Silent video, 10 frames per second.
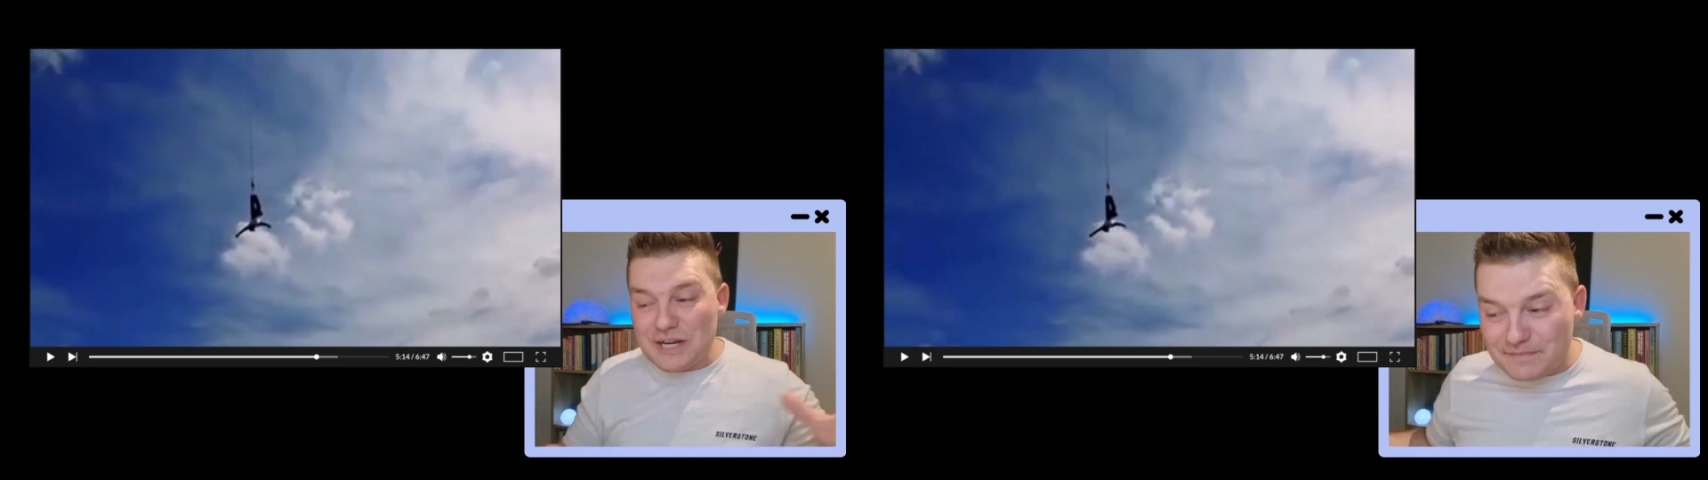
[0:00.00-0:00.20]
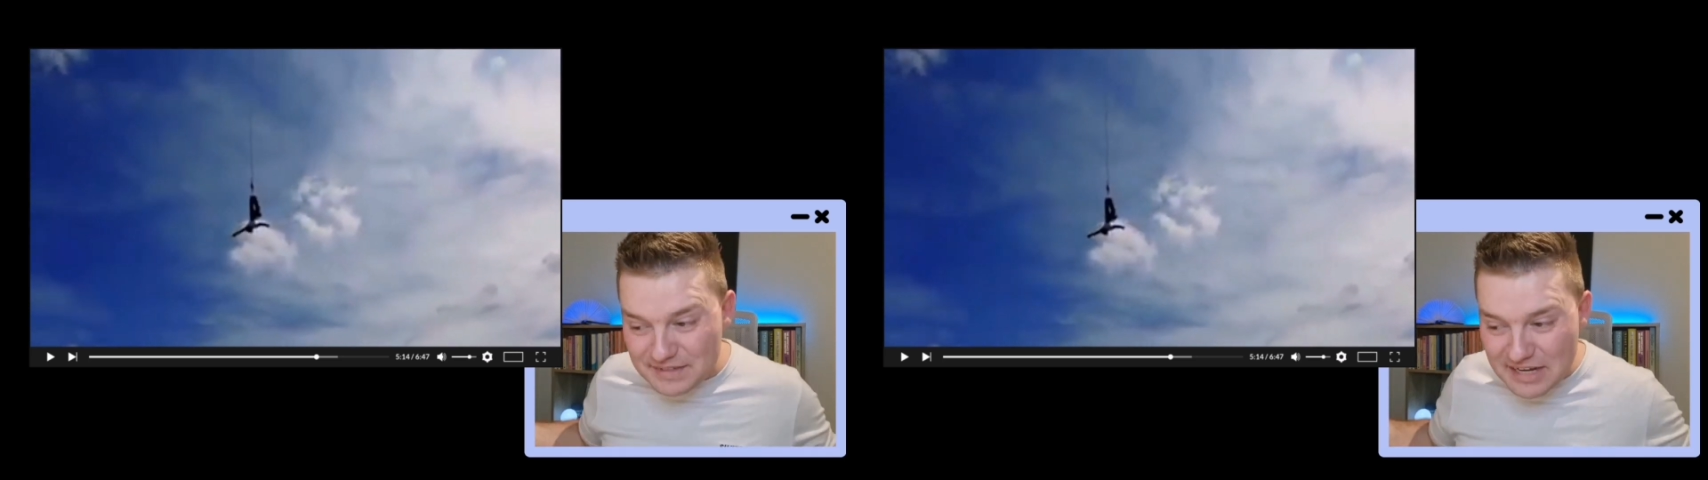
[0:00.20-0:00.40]

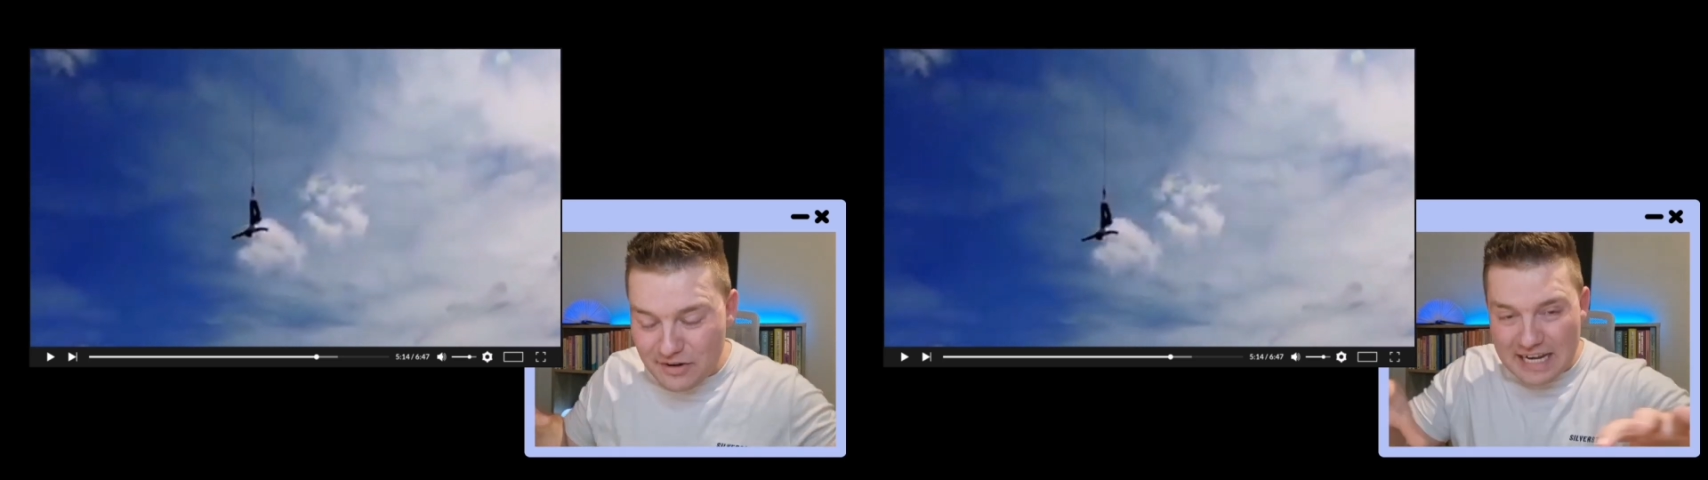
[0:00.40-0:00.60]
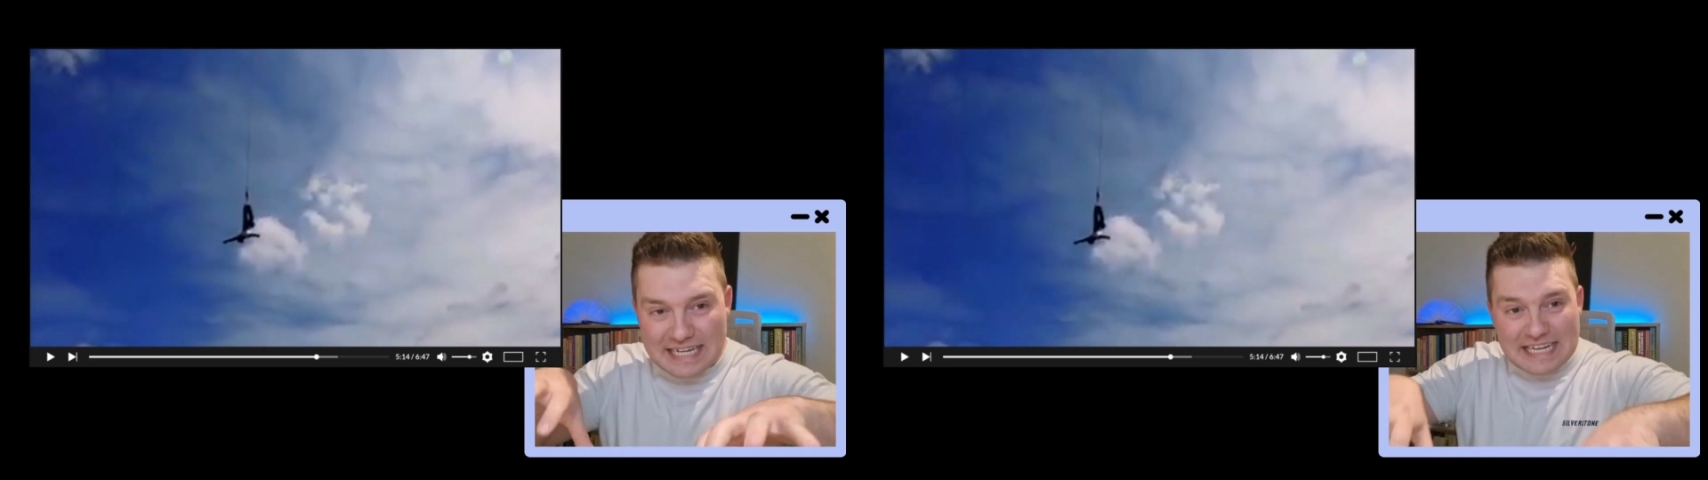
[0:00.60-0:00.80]
jumped
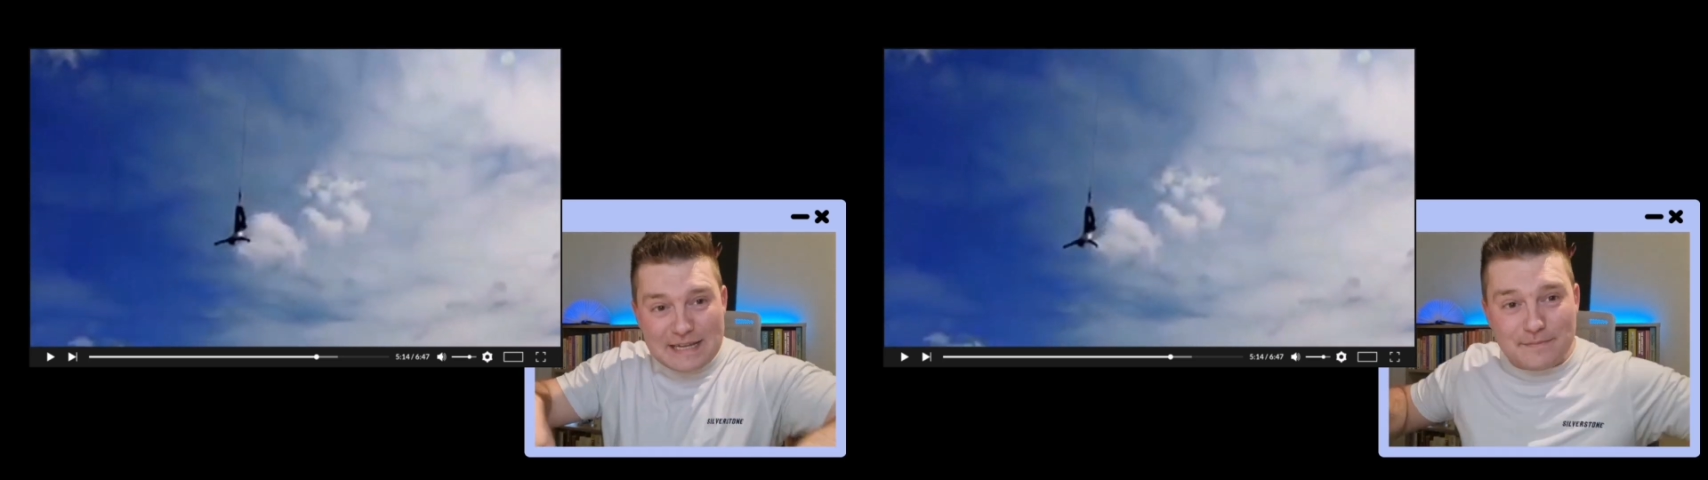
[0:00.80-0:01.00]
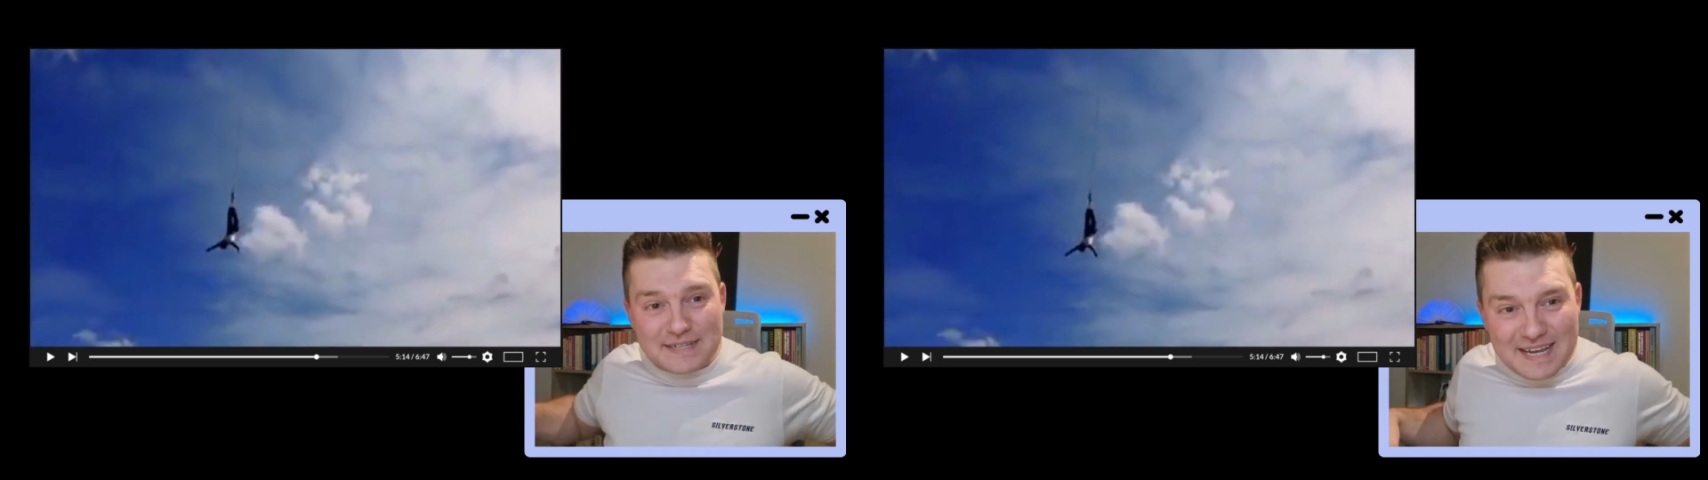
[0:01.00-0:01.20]
out, I
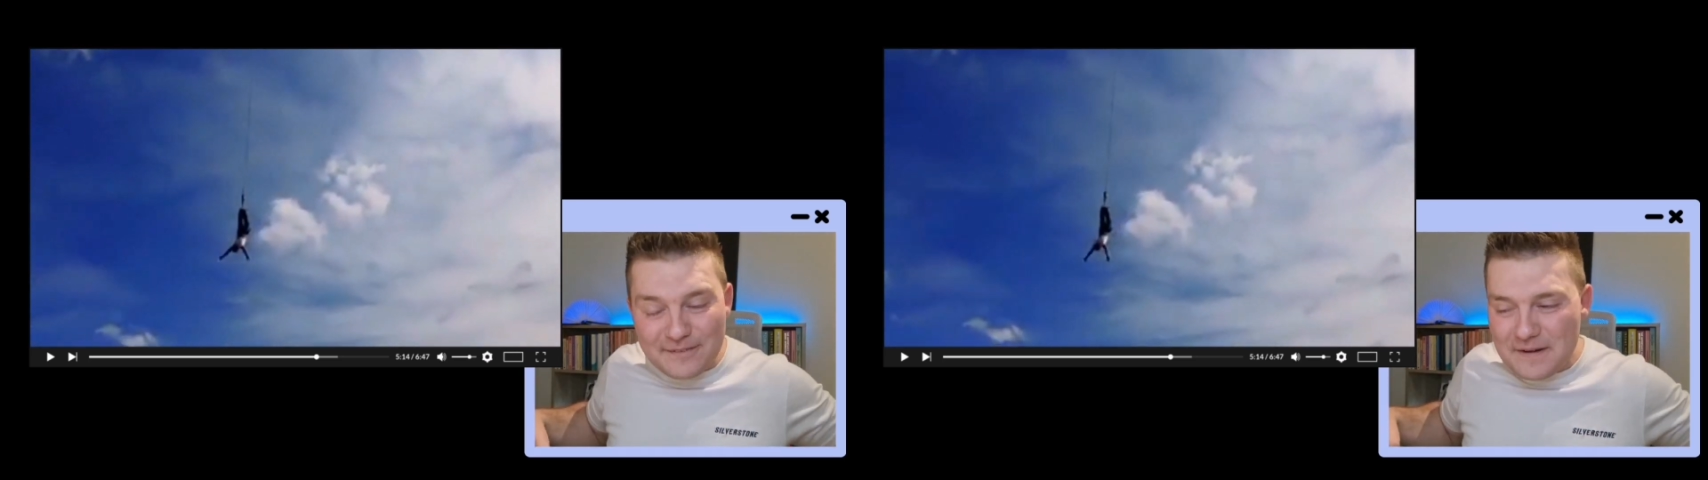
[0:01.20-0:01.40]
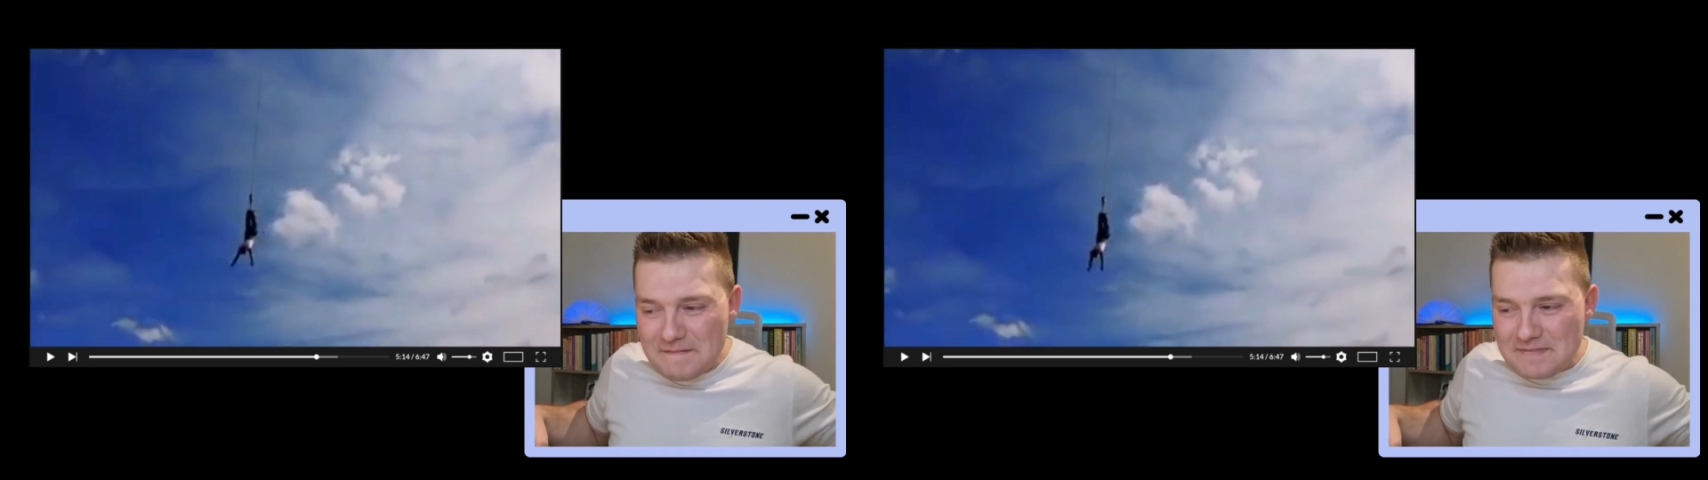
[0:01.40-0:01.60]
leaped
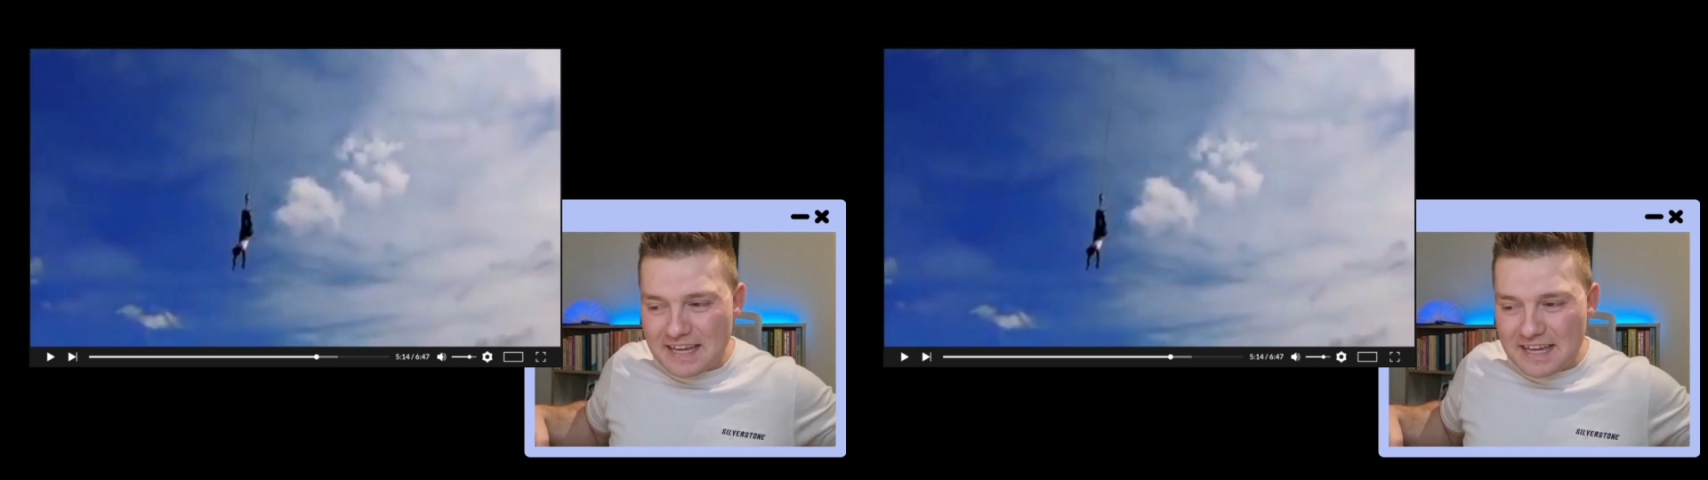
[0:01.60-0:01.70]
out.